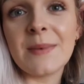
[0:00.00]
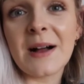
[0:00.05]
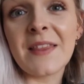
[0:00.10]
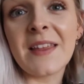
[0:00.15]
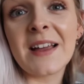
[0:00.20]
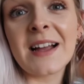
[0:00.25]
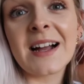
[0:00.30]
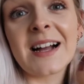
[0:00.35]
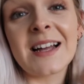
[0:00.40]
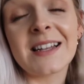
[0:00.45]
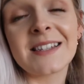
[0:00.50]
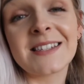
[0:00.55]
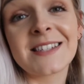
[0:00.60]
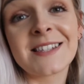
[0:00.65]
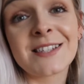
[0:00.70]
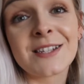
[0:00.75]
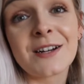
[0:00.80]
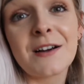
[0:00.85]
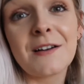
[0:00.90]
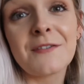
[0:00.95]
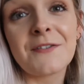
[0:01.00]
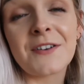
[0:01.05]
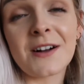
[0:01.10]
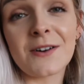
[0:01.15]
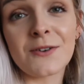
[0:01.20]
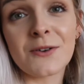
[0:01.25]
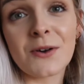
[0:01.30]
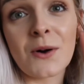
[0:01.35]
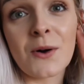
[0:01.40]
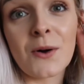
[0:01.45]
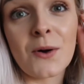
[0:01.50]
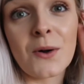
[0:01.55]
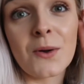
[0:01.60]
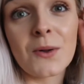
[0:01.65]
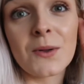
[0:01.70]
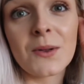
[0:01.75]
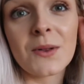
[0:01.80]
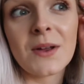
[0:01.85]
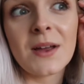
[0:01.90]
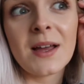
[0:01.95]
and they can't serve
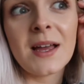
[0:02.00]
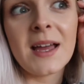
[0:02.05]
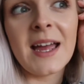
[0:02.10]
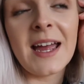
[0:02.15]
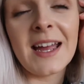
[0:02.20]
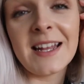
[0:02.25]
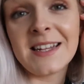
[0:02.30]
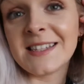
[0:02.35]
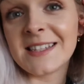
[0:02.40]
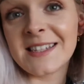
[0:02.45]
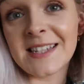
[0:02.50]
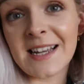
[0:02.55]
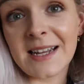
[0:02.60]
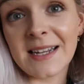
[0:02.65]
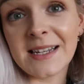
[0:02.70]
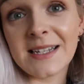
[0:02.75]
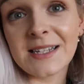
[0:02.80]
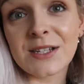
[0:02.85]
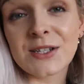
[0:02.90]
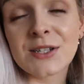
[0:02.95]
alcohol inside.